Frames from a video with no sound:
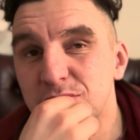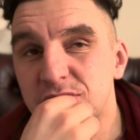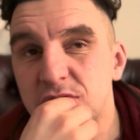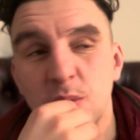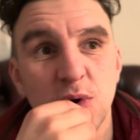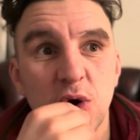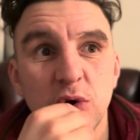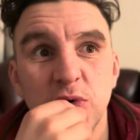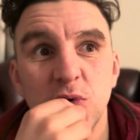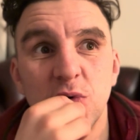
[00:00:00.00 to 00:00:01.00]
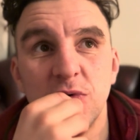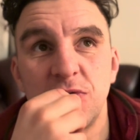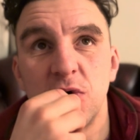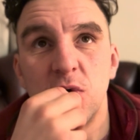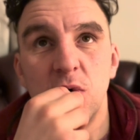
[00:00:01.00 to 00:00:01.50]
Top Corridor
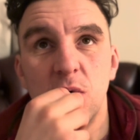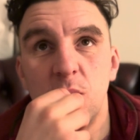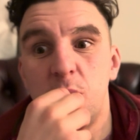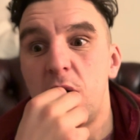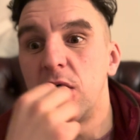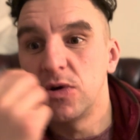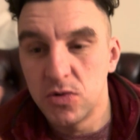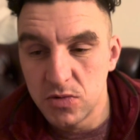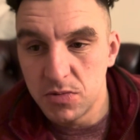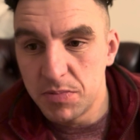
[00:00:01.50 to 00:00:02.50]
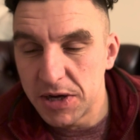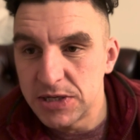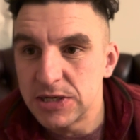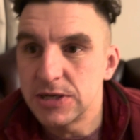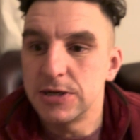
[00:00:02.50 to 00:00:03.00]
for Whitehall,
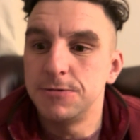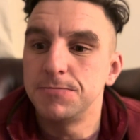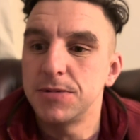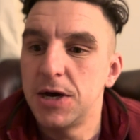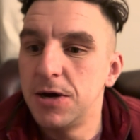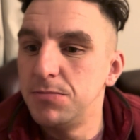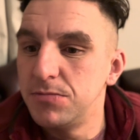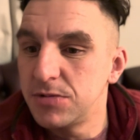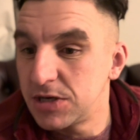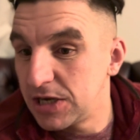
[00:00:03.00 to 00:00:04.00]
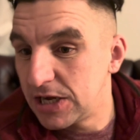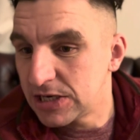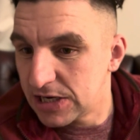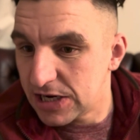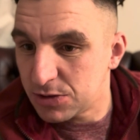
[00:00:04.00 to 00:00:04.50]
basically.
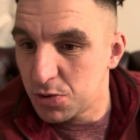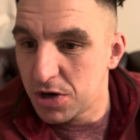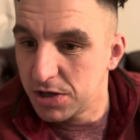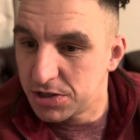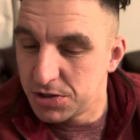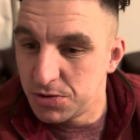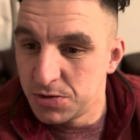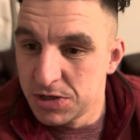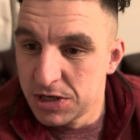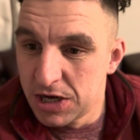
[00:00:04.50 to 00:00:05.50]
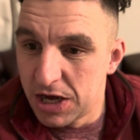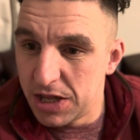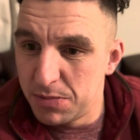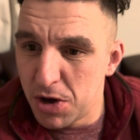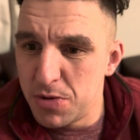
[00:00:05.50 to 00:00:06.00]
So that's what I do
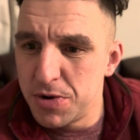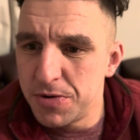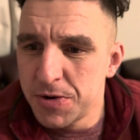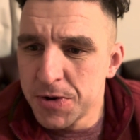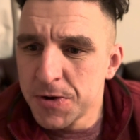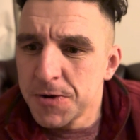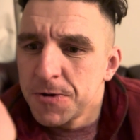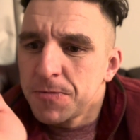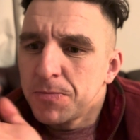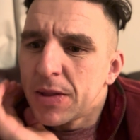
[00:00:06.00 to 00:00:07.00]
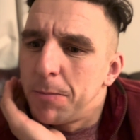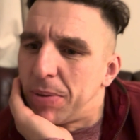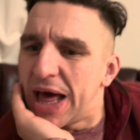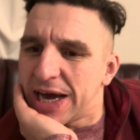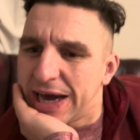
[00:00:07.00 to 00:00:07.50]
at the moment.
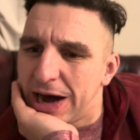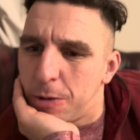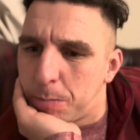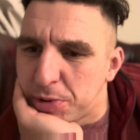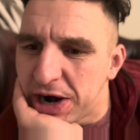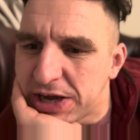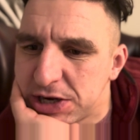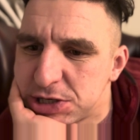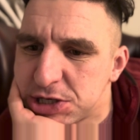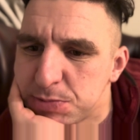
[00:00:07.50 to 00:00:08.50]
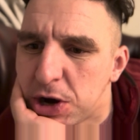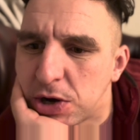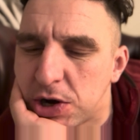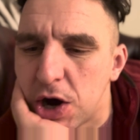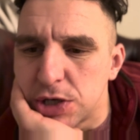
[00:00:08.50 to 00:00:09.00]
Blackout Brecon
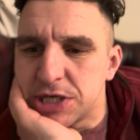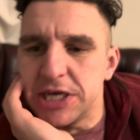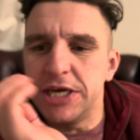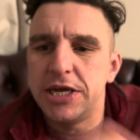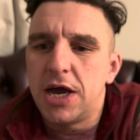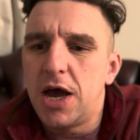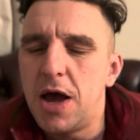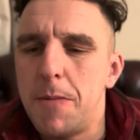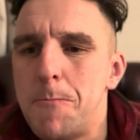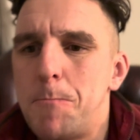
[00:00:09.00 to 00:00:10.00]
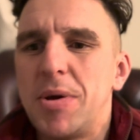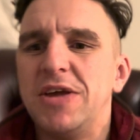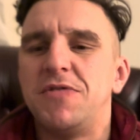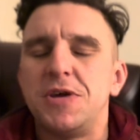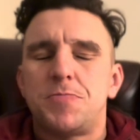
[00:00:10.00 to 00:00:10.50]
Smock, Aussie
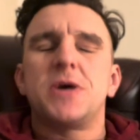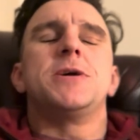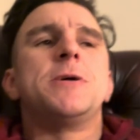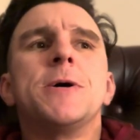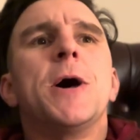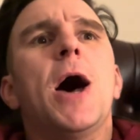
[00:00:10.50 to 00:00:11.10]
BVB.